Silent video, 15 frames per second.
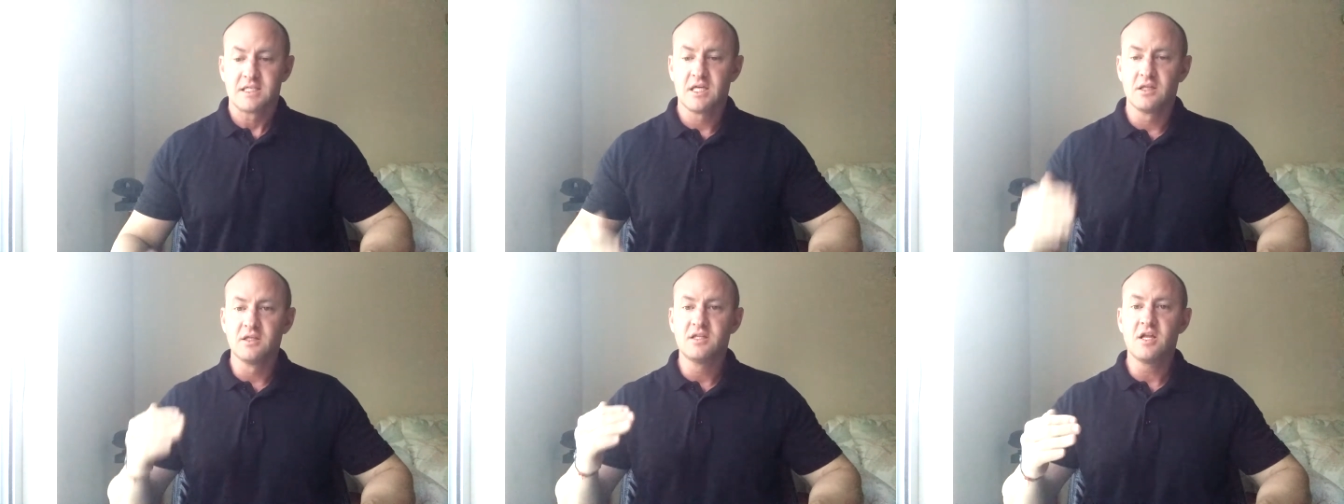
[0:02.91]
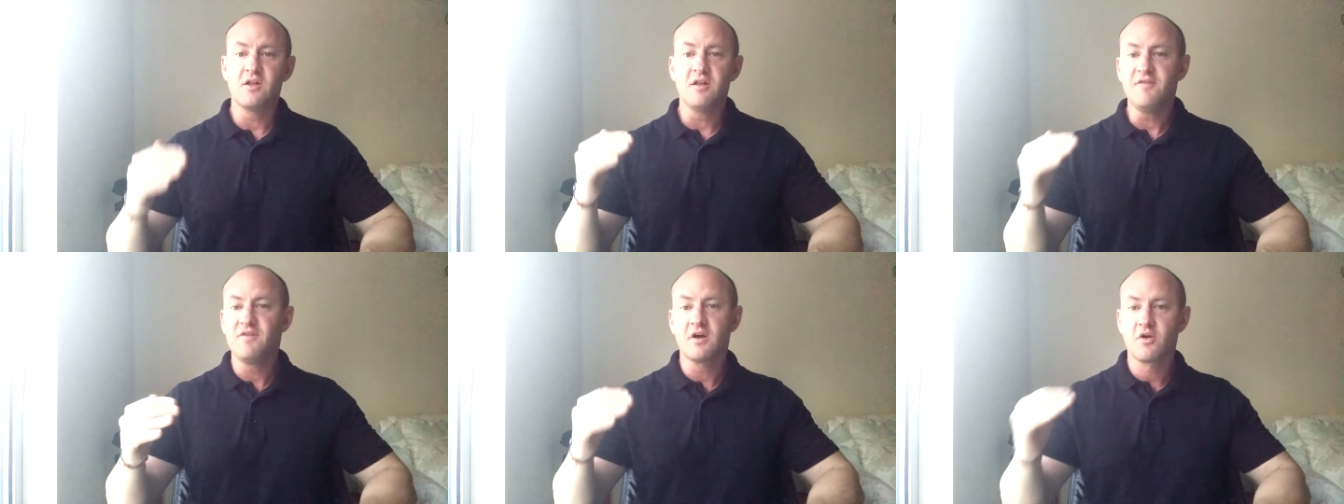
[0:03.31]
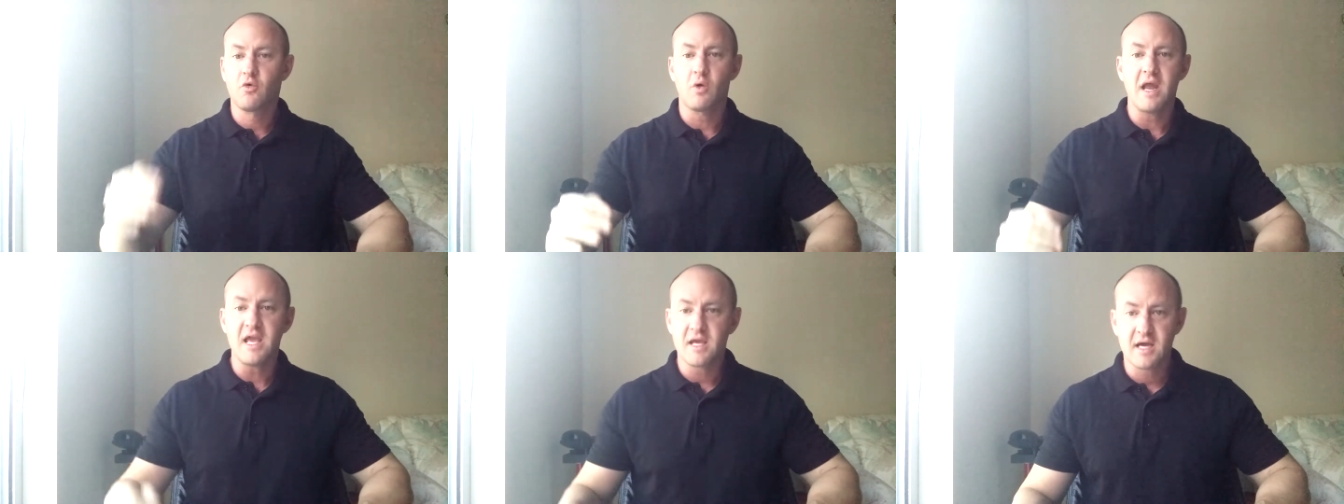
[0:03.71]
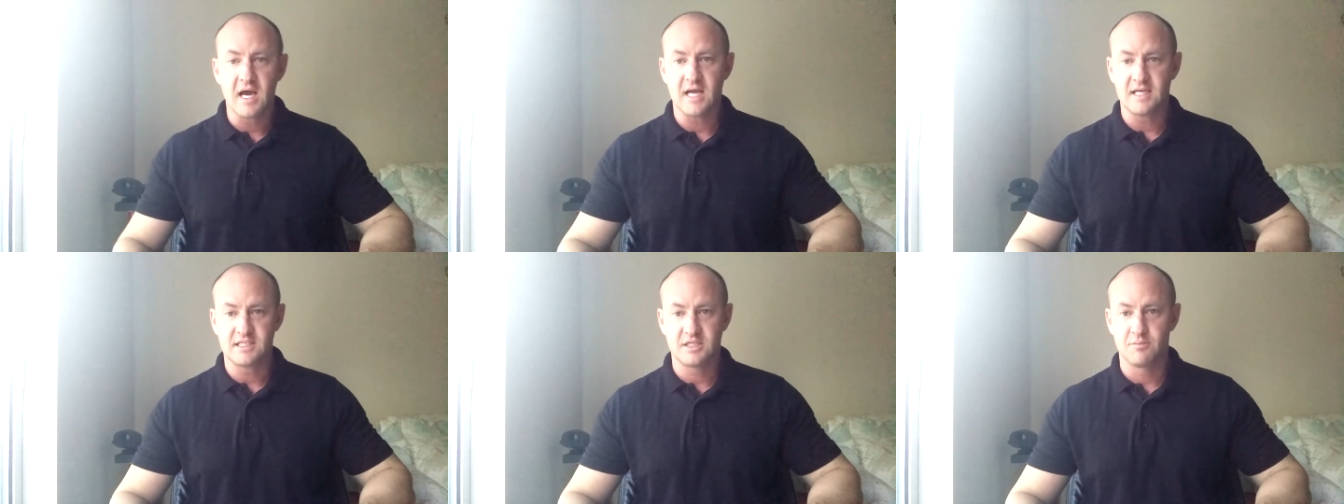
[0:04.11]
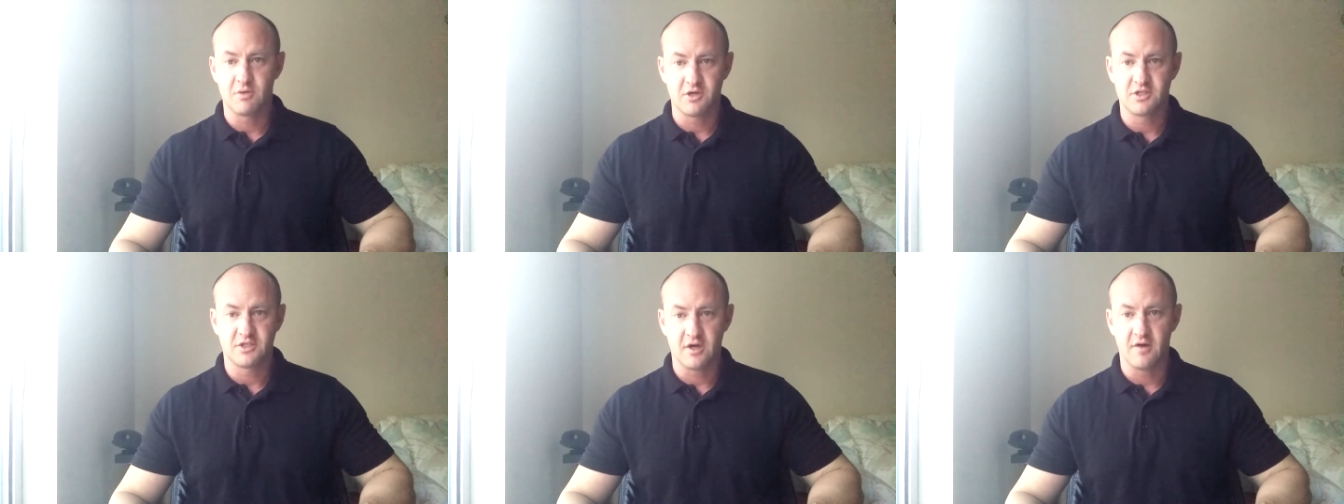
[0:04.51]
To deliver great
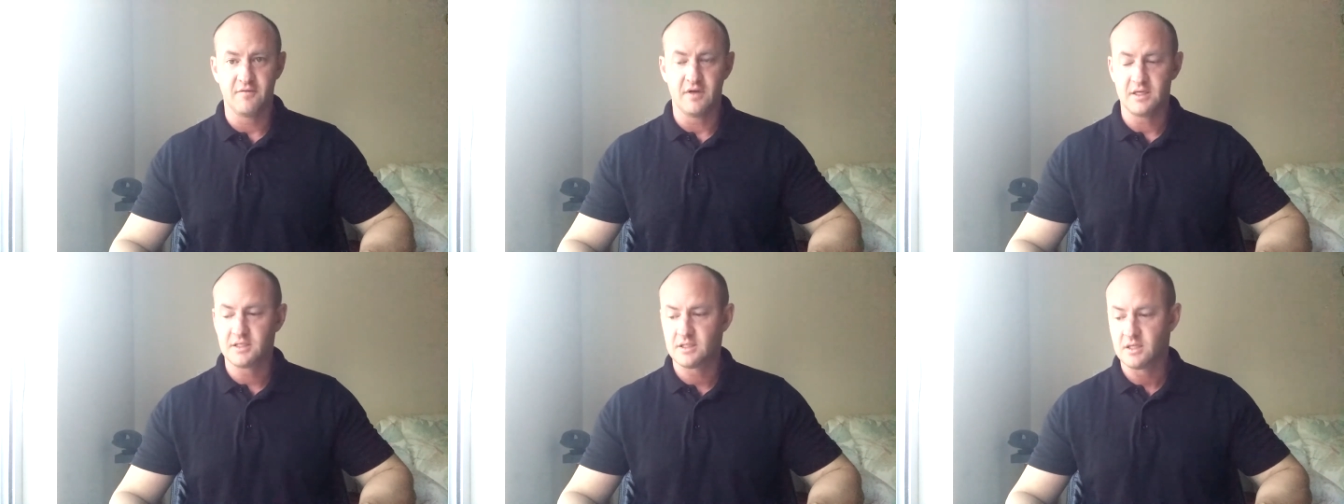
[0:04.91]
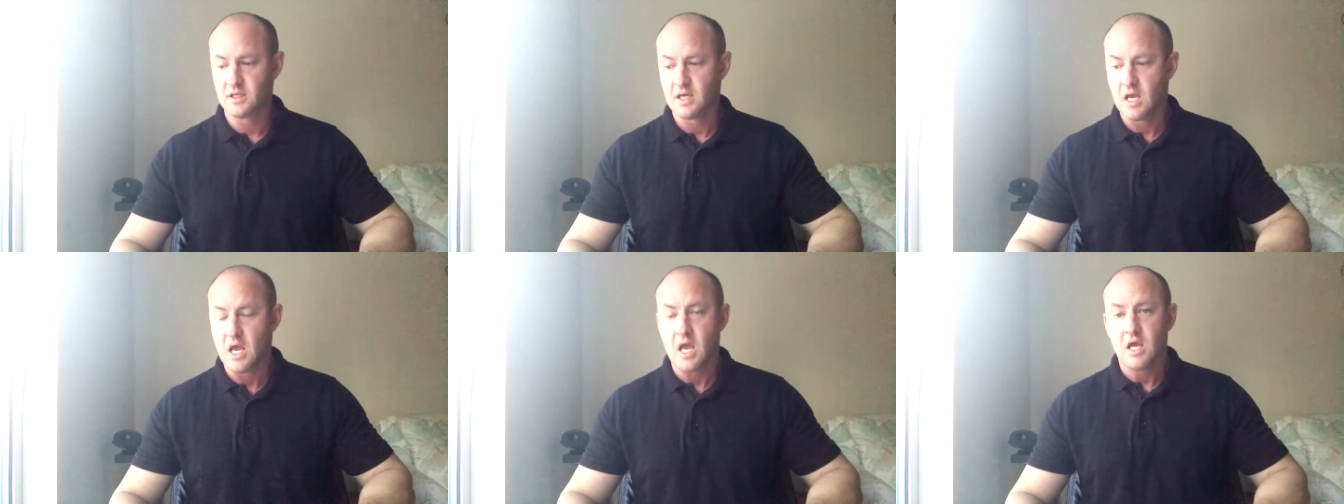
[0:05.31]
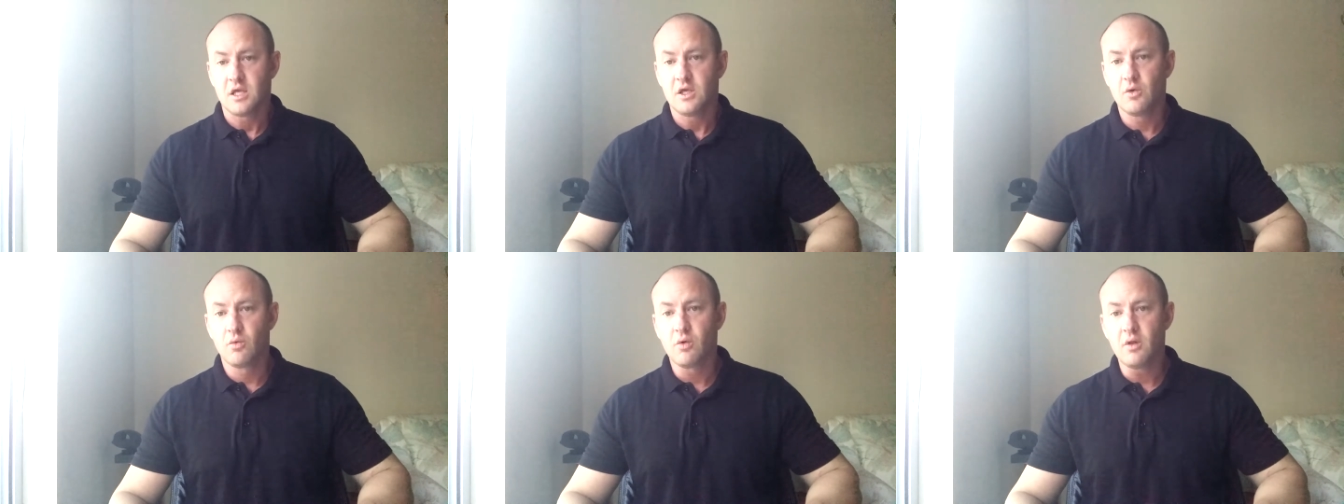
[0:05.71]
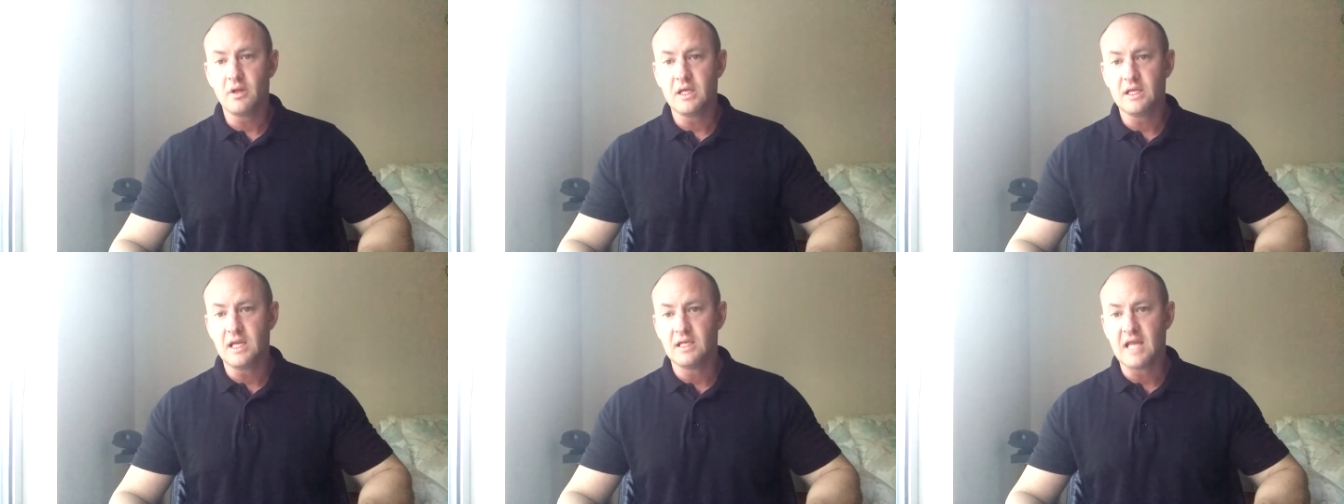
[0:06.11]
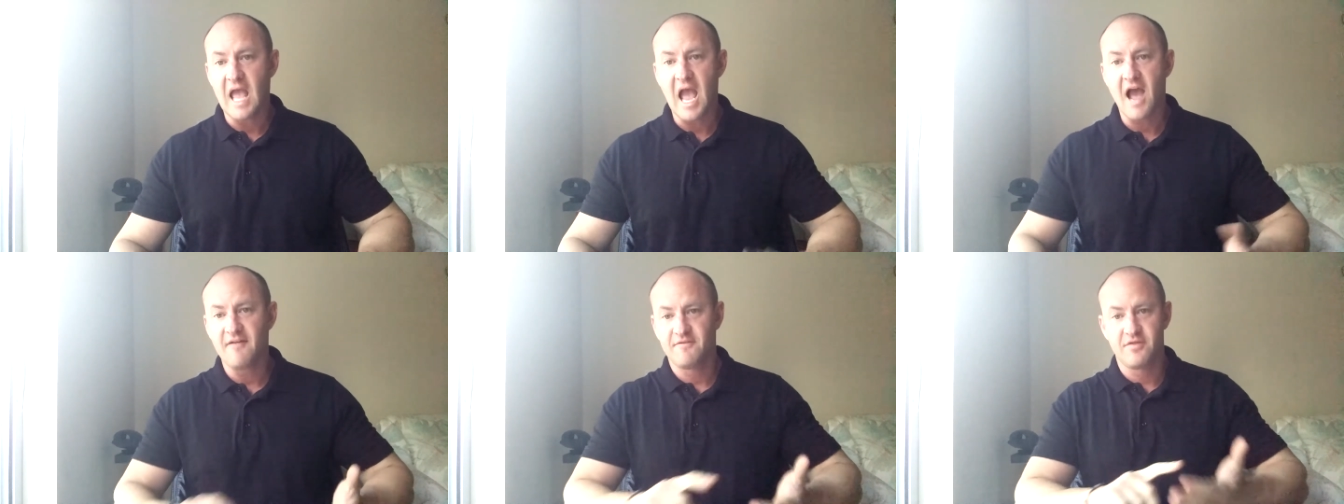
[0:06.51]
customer service, you really need to
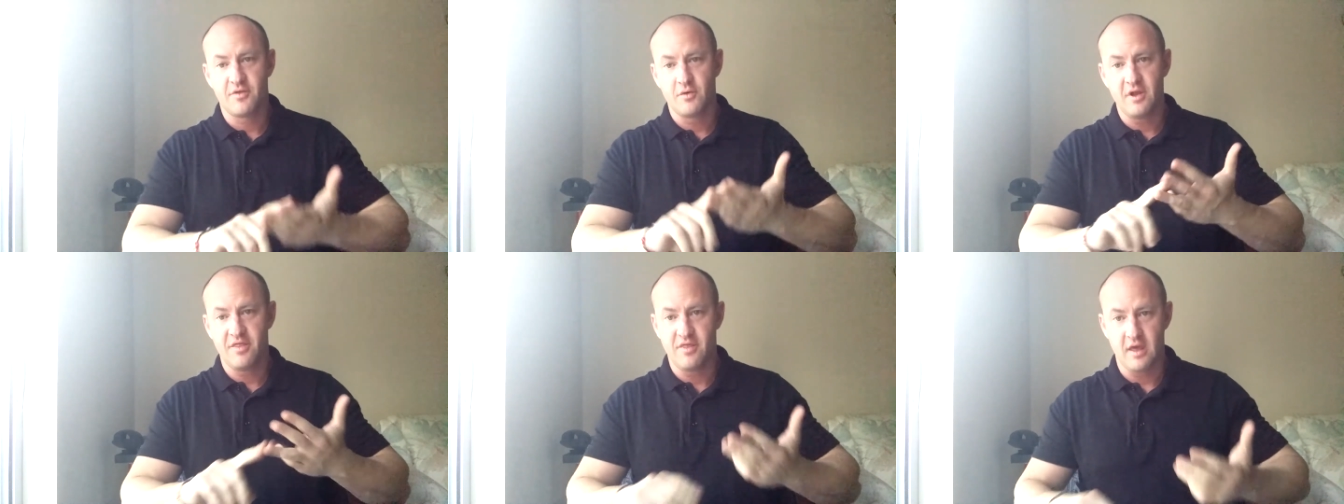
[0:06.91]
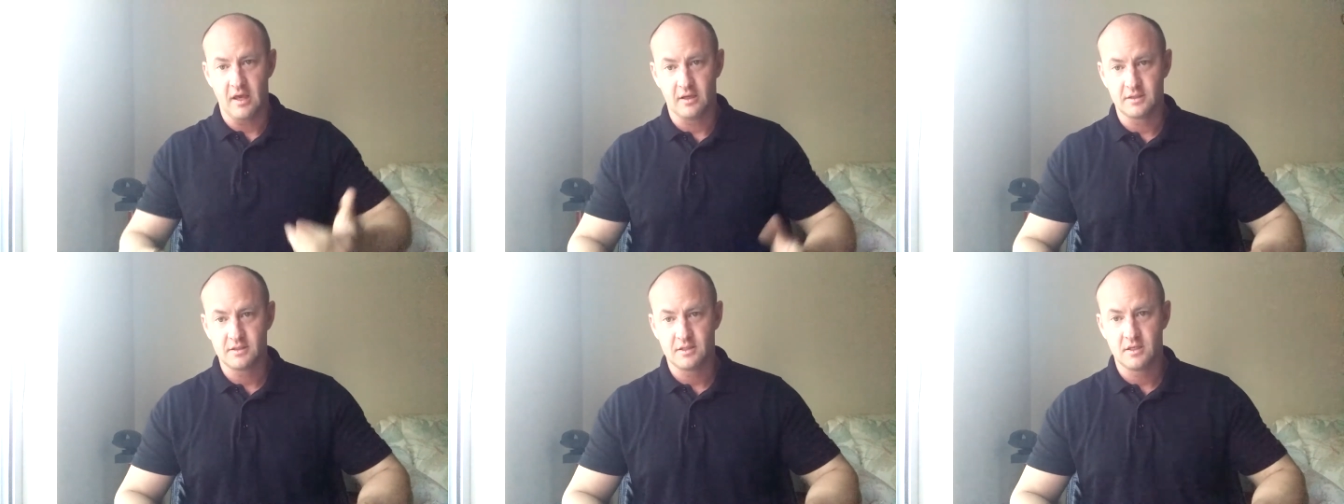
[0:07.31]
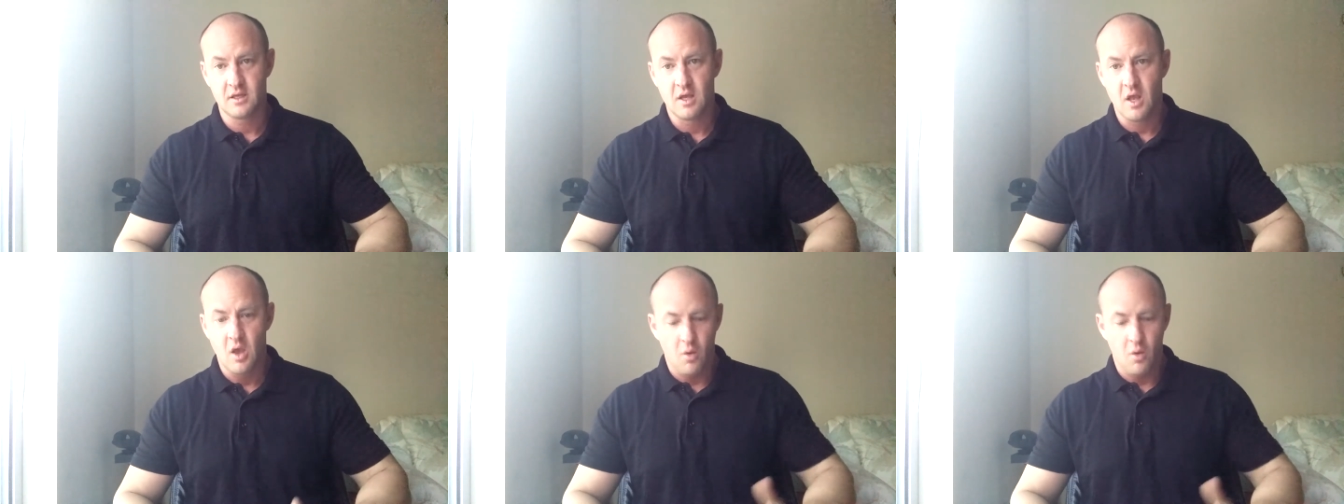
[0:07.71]
have three things.